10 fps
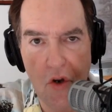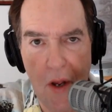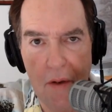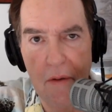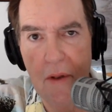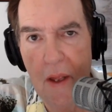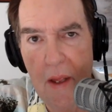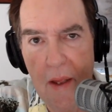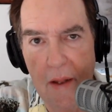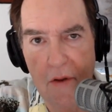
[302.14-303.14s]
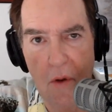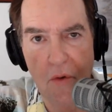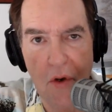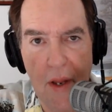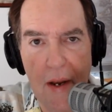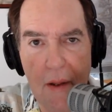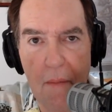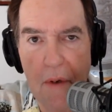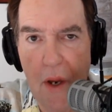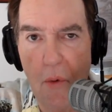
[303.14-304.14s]
shell. its own genetic
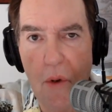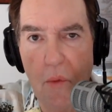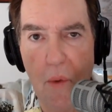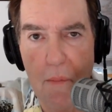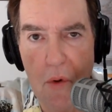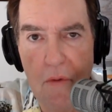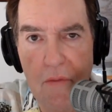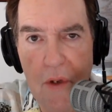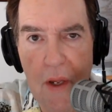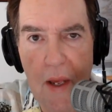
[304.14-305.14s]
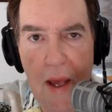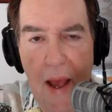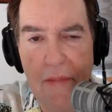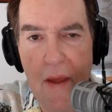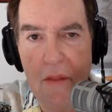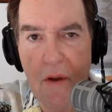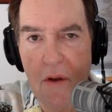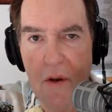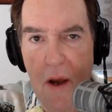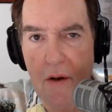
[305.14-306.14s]
material removed, and then the
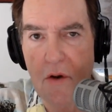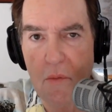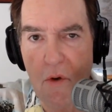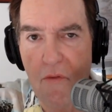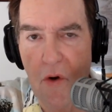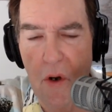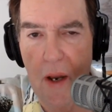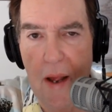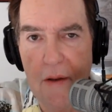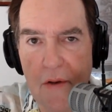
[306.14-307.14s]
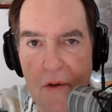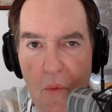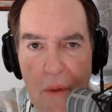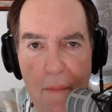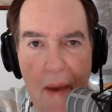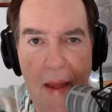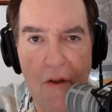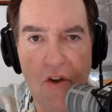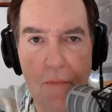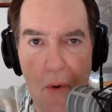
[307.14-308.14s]
concoction was fertilized with a
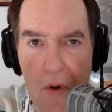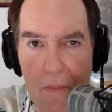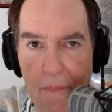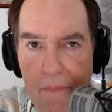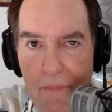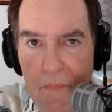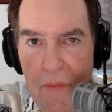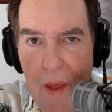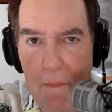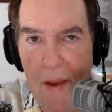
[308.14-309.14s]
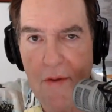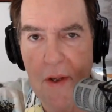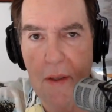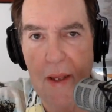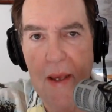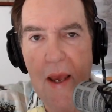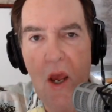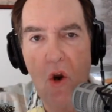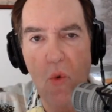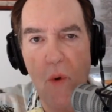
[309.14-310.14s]
man's sperm. They basically
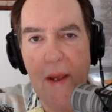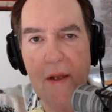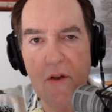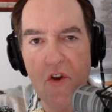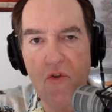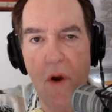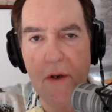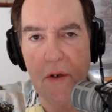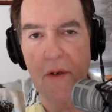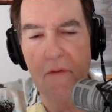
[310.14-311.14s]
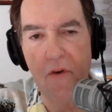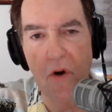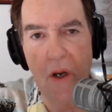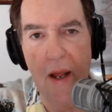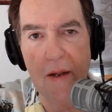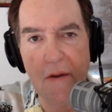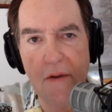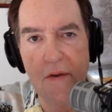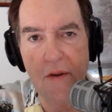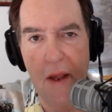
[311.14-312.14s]
reconstructed a
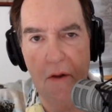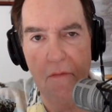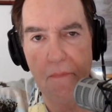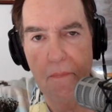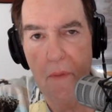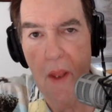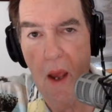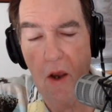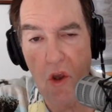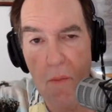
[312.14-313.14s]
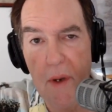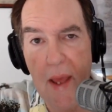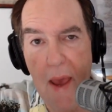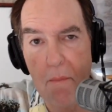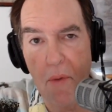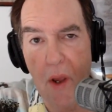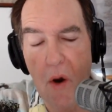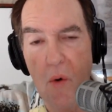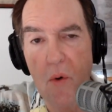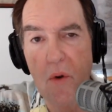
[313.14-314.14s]
fertilized cell. A human
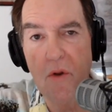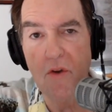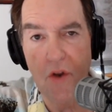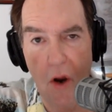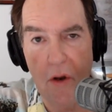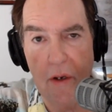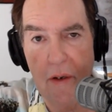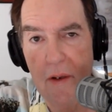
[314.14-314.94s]
embryo started